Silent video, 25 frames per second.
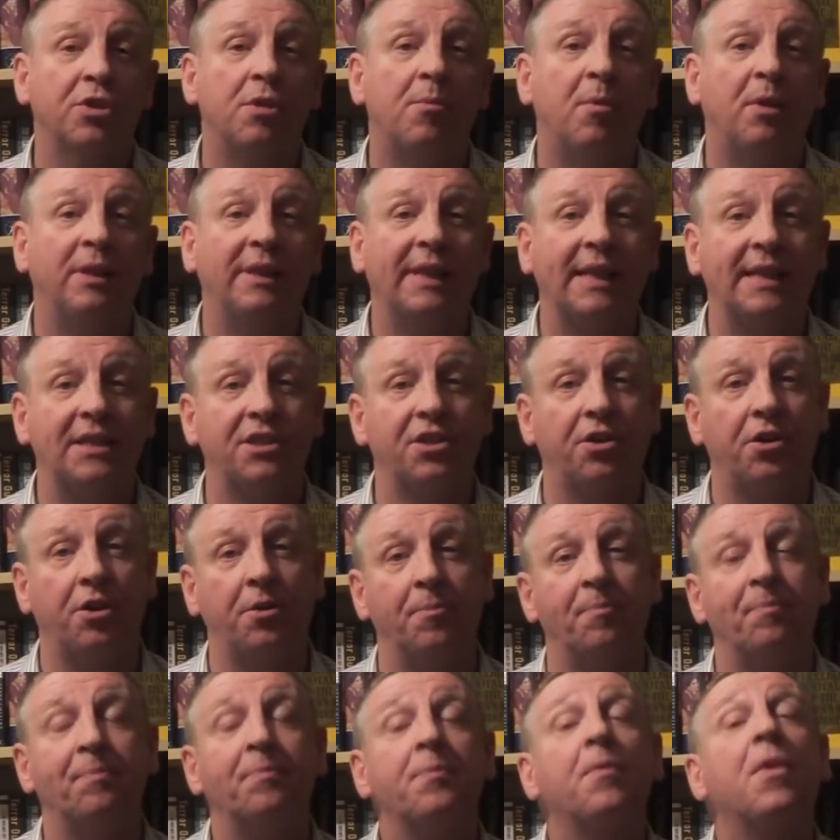to come on later
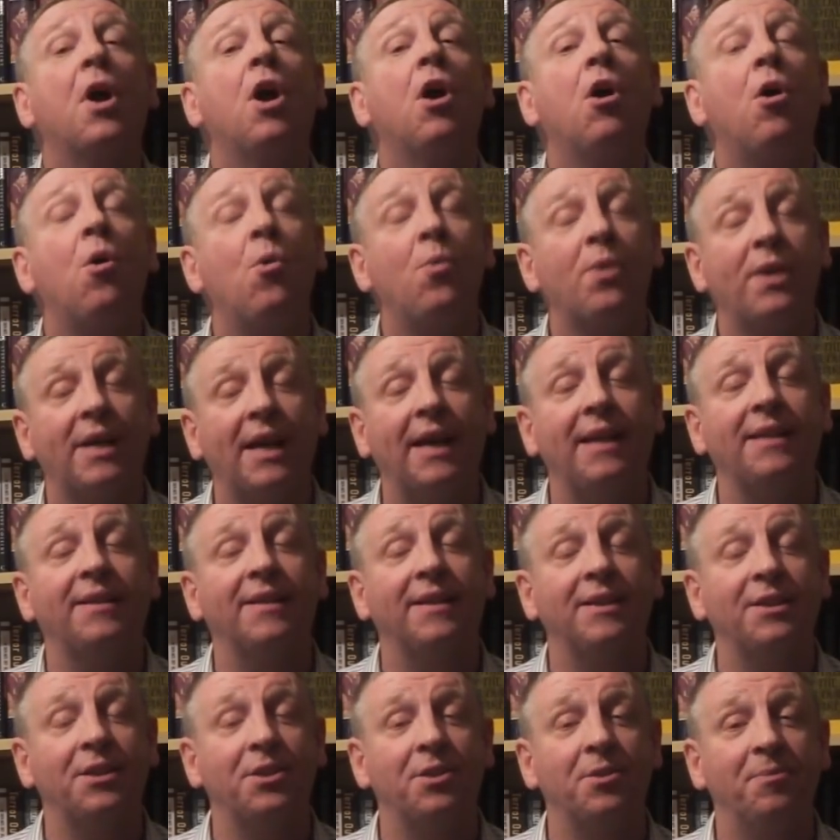on. Okay,
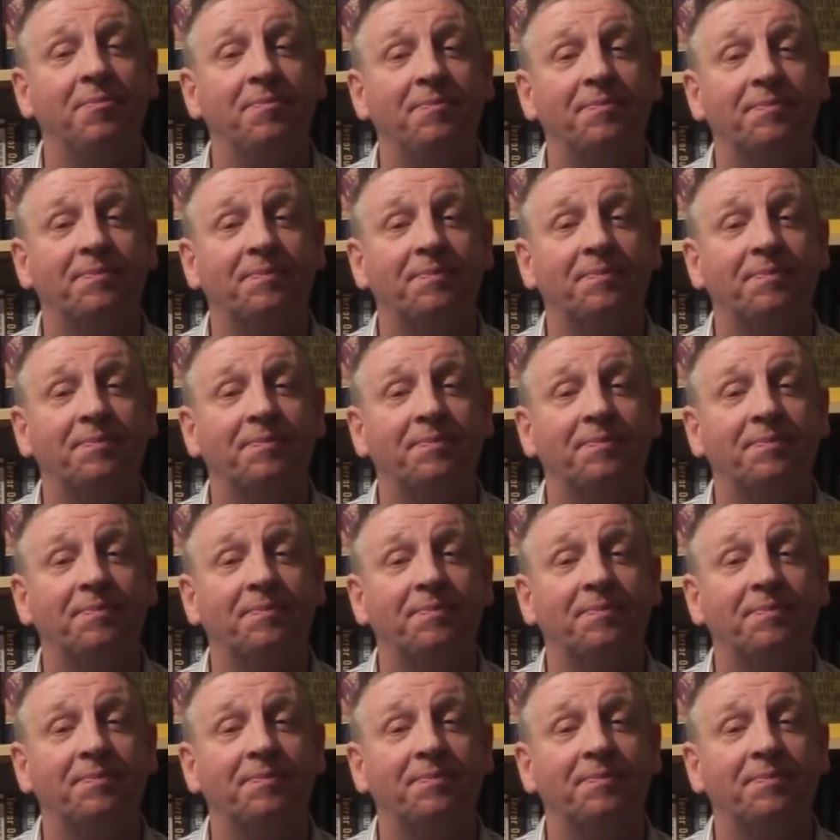thank you.